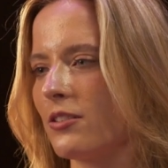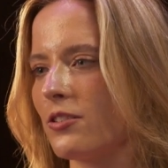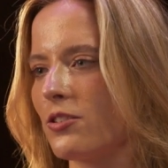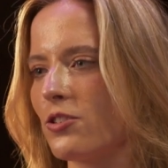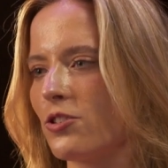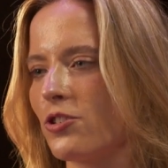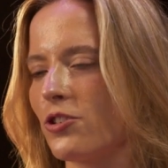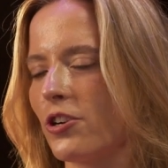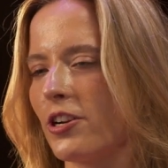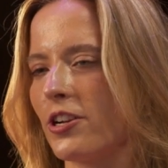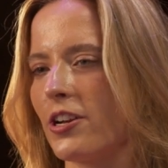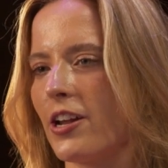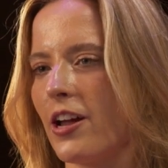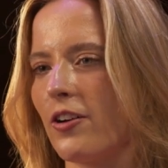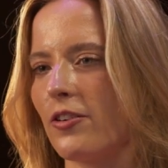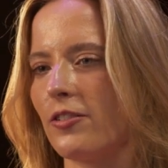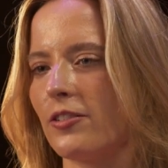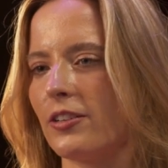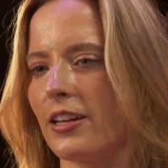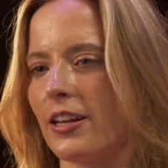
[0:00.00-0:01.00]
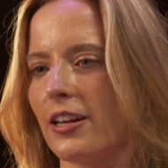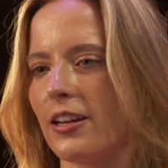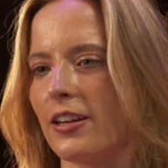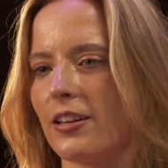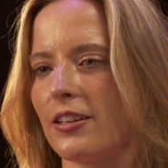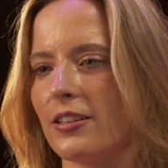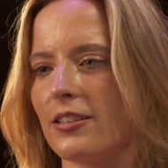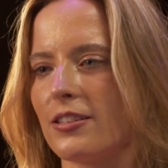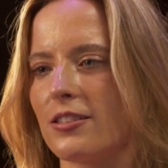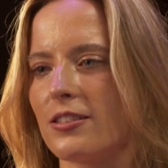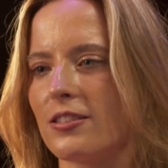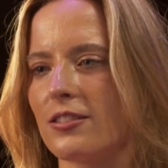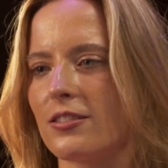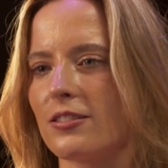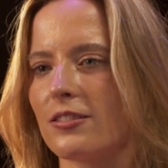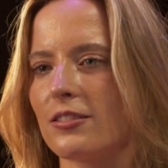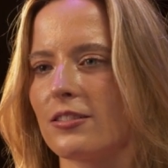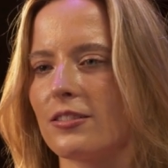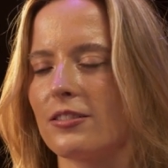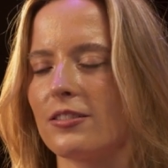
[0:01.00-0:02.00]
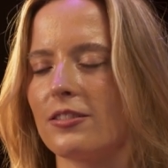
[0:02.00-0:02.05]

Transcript: started out as